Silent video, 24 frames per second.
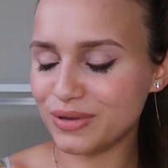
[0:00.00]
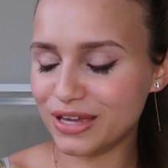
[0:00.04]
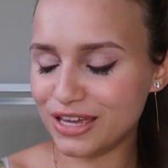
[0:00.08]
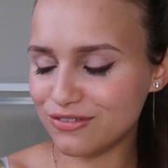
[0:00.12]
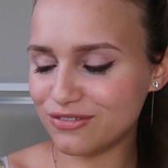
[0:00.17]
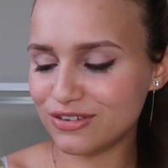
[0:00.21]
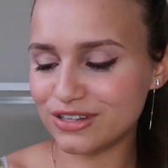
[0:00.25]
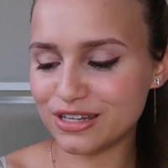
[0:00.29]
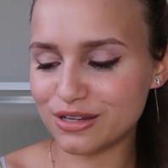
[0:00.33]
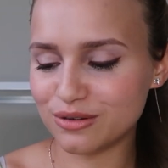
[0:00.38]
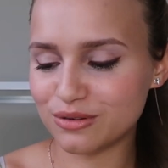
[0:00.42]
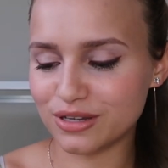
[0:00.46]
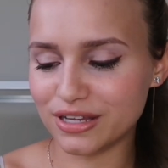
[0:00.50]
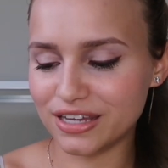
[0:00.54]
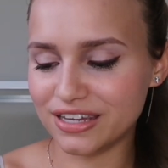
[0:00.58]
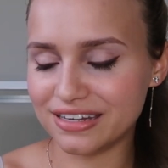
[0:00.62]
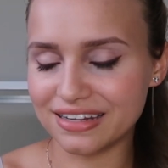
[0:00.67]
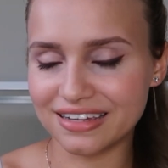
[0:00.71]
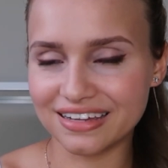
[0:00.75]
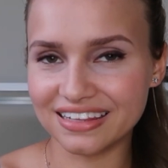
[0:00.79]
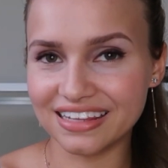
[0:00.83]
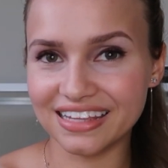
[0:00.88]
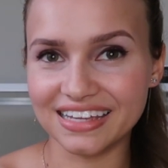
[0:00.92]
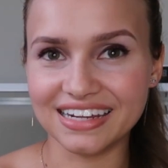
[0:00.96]
even in,
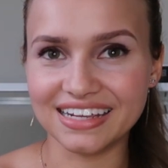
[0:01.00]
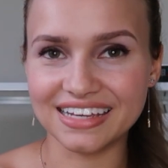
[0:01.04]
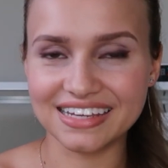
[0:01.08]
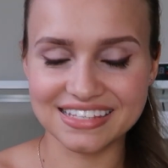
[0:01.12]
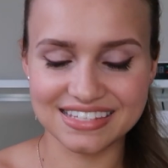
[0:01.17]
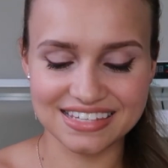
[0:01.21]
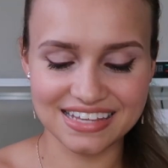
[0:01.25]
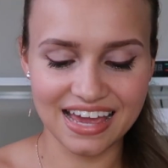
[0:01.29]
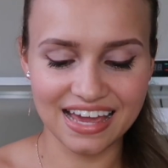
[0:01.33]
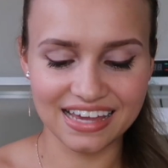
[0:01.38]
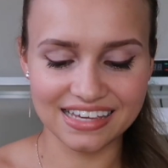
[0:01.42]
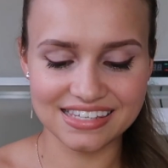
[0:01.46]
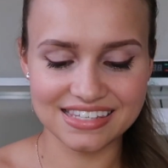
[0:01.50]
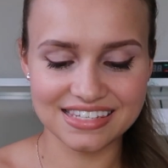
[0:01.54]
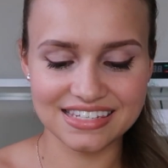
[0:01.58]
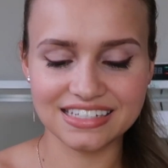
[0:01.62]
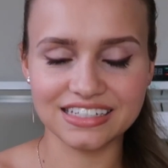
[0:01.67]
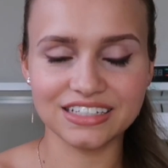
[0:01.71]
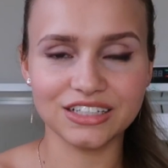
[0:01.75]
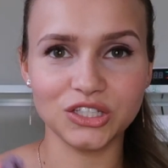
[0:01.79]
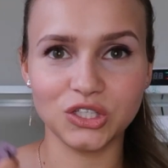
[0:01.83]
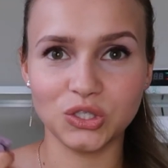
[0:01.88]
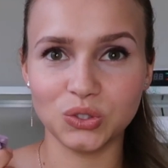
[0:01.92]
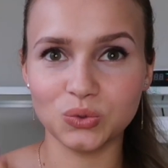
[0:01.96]
in clinics I
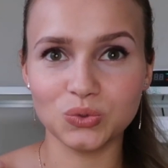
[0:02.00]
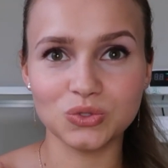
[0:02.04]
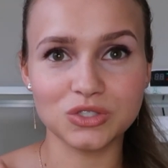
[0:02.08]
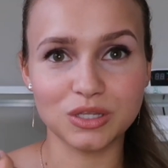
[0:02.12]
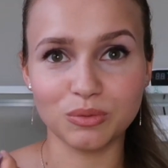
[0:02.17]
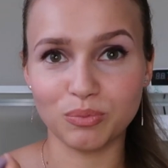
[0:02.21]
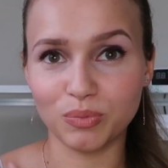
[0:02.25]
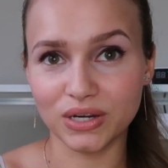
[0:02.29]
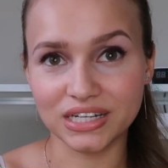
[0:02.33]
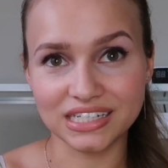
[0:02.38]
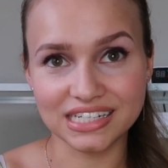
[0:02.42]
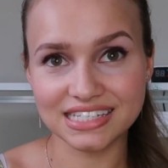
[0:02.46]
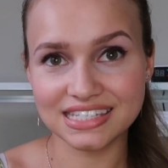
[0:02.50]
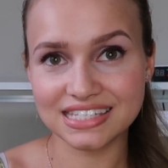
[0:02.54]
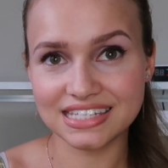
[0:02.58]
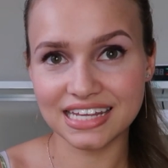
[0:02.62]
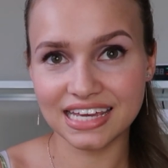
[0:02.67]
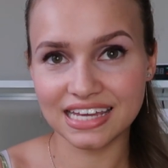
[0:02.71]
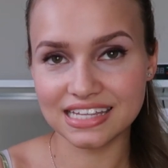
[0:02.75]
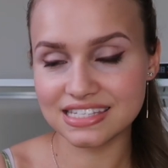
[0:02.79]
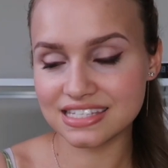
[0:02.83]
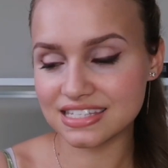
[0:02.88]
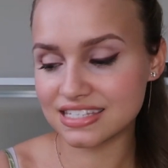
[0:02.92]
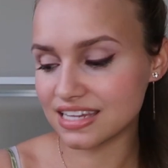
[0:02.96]
still use the putty
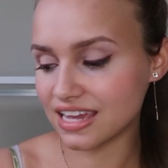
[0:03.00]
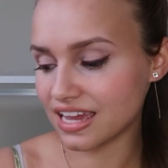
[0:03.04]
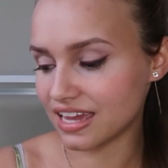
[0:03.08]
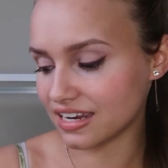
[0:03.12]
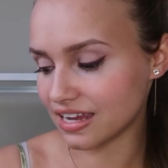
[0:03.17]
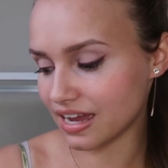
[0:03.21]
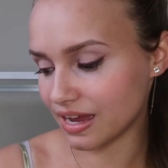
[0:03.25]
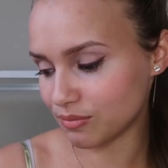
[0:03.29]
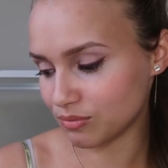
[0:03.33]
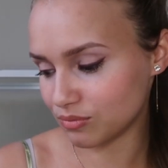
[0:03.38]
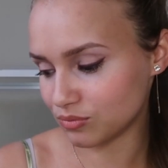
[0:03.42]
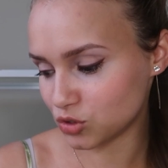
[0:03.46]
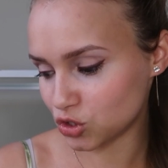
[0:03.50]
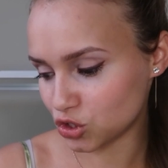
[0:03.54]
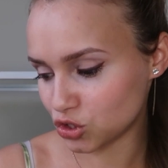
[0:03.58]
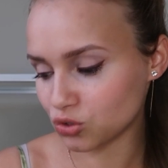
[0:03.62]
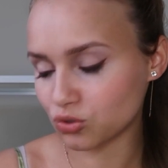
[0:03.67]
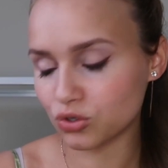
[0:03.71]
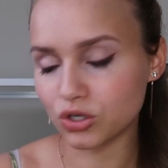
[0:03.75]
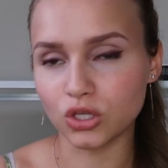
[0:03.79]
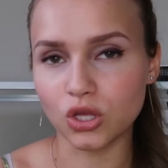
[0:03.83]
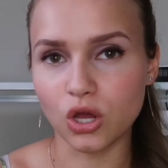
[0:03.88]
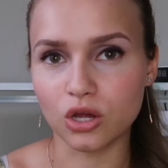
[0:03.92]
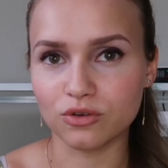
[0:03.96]
stents and I'm
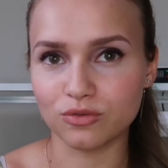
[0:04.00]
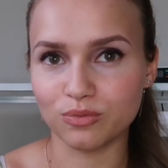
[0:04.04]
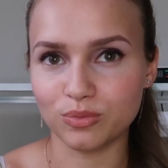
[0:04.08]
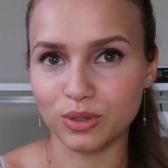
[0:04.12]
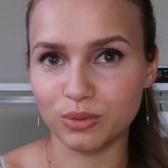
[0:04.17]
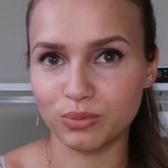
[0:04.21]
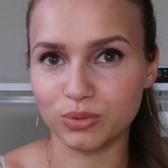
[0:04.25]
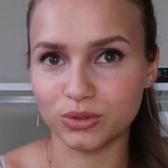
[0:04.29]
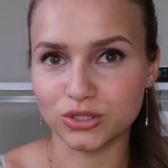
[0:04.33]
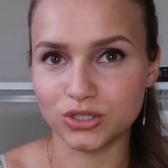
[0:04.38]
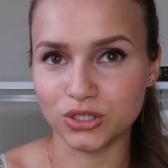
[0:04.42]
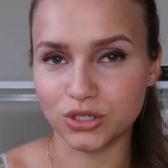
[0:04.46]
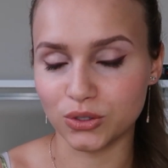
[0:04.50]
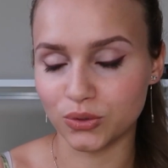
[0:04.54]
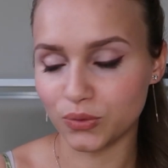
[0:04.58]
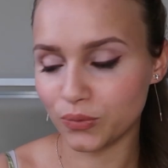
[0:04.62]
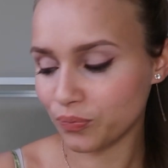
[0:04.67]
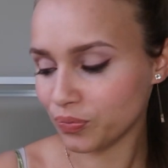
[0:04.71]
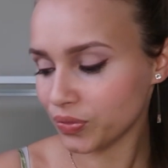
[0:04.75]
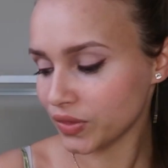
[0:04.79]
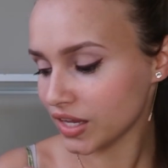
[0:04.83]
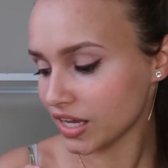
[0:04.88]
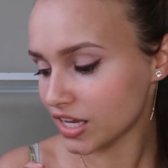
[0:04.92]
sure a lot of people do